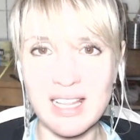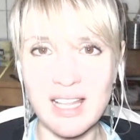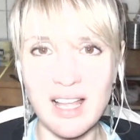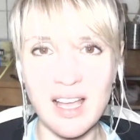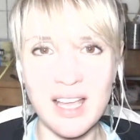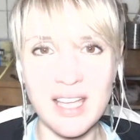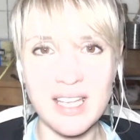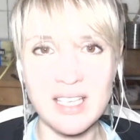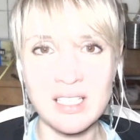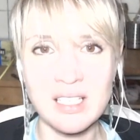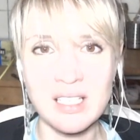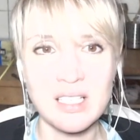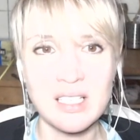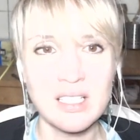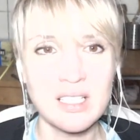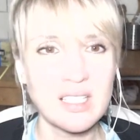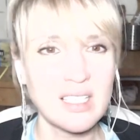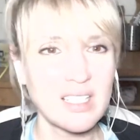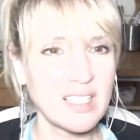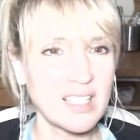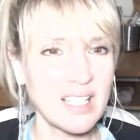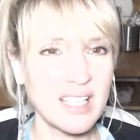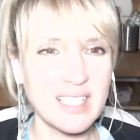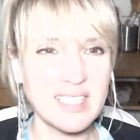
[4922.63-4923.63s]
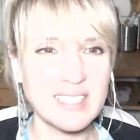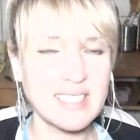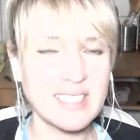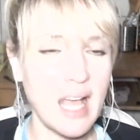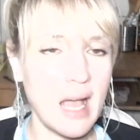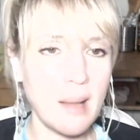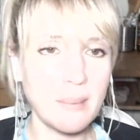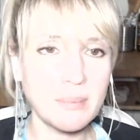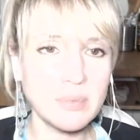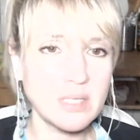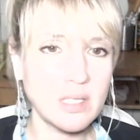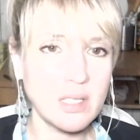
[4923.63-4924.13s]
line. Like it's
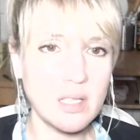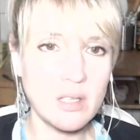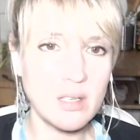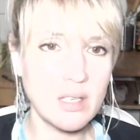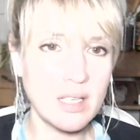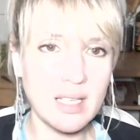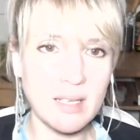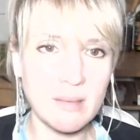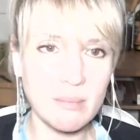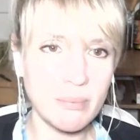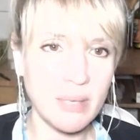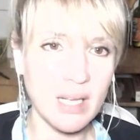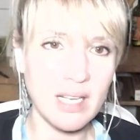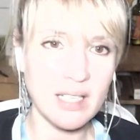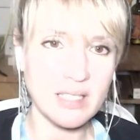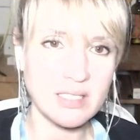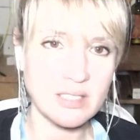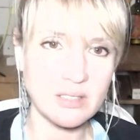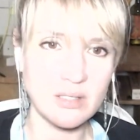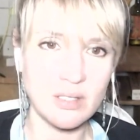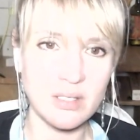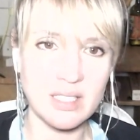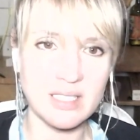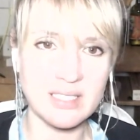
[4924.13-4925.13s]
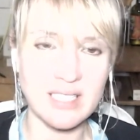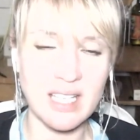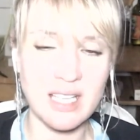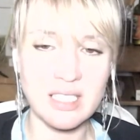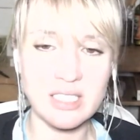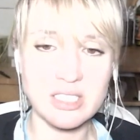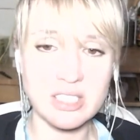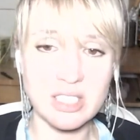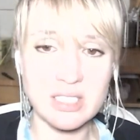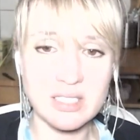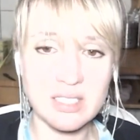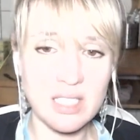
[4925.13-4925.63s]
absolutely impersonal, these
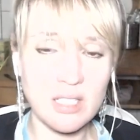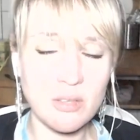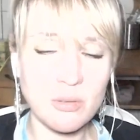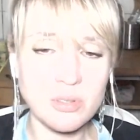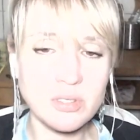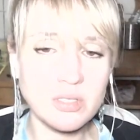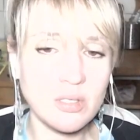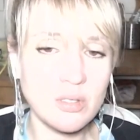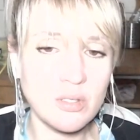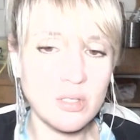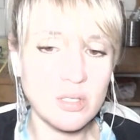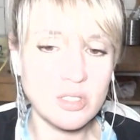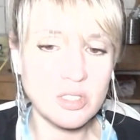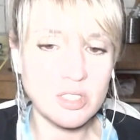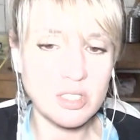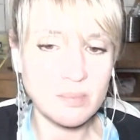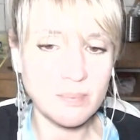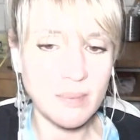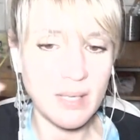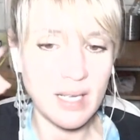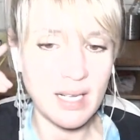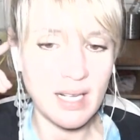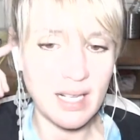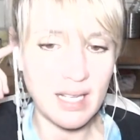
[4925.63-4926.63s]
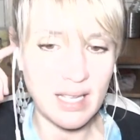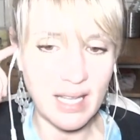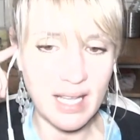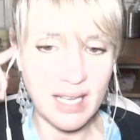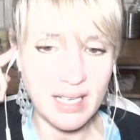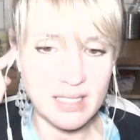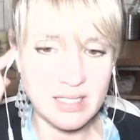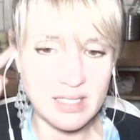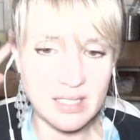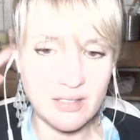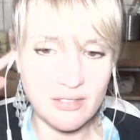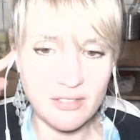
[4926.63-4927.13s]
energies. And it also could just be a
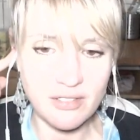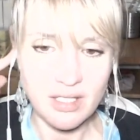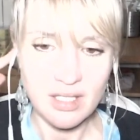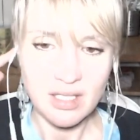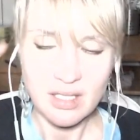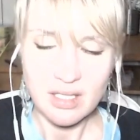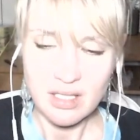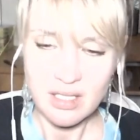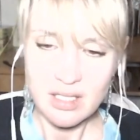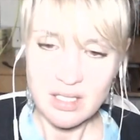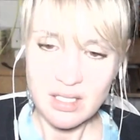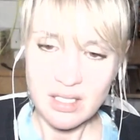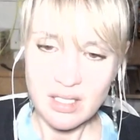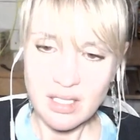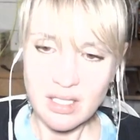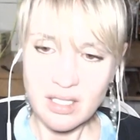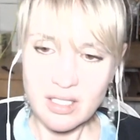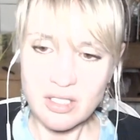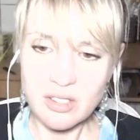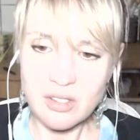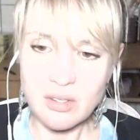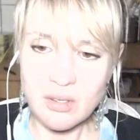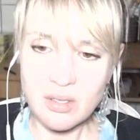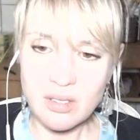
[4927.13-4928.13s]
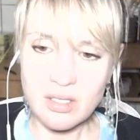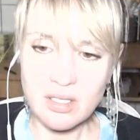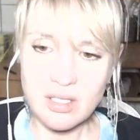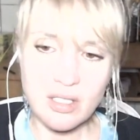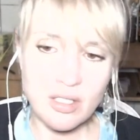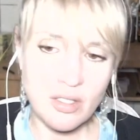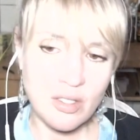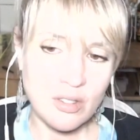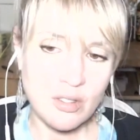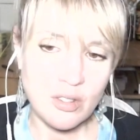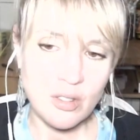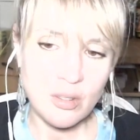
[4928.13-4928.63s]
collective,
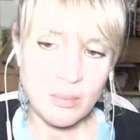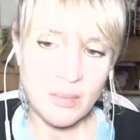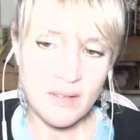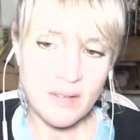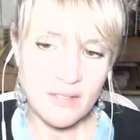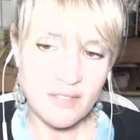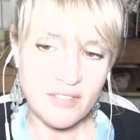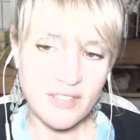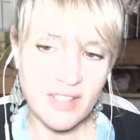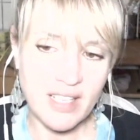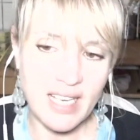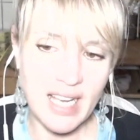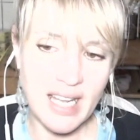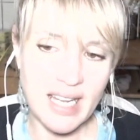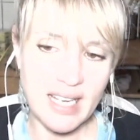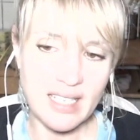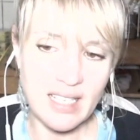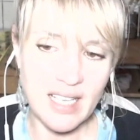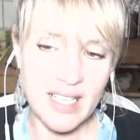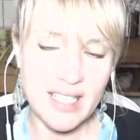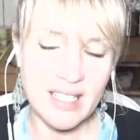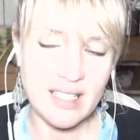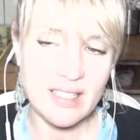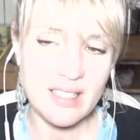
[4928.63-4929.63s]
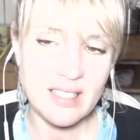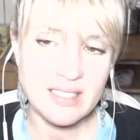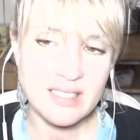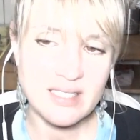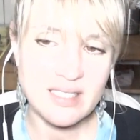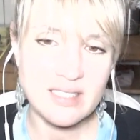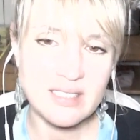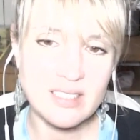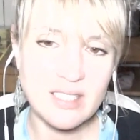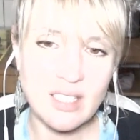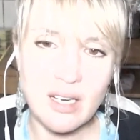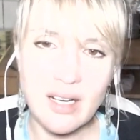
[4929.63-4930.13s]
human feeling. Like this
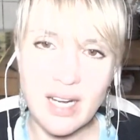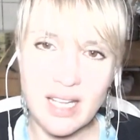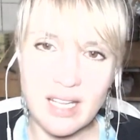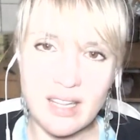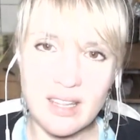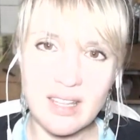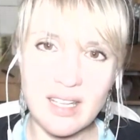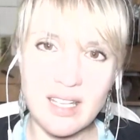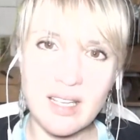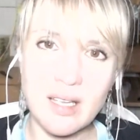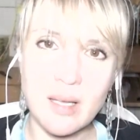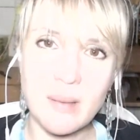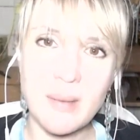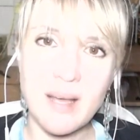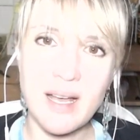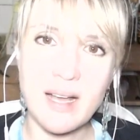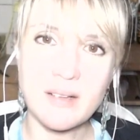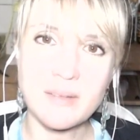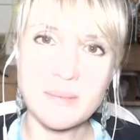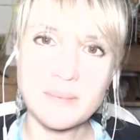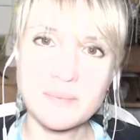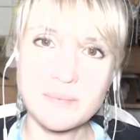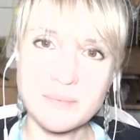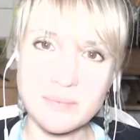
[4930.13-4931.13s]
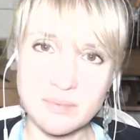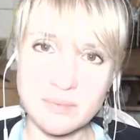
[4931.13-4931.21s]
is the great thing about